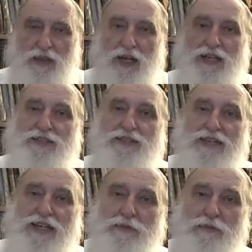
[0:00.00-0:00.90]
God's
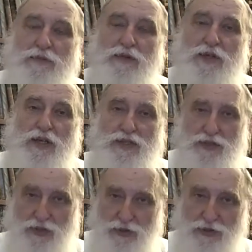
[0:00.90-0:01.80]
name
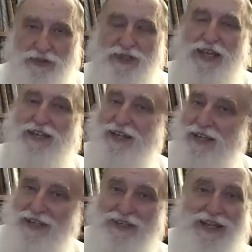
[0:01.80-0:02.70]
is Yud and a
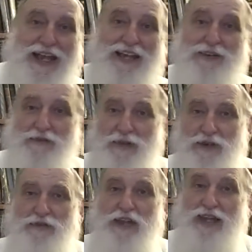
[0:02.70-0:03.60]
Hey and a
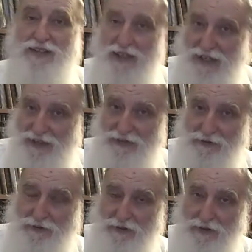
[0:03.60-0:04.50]
Vav and a Hey.
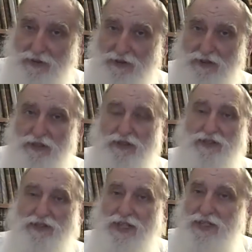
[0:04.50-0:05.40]

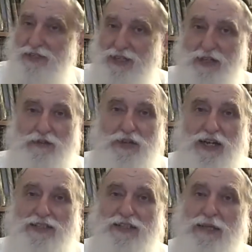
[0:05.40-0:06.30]
Second letter of
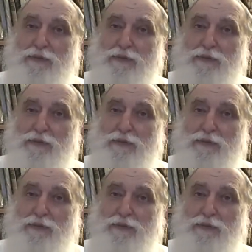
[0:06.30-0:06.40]
God's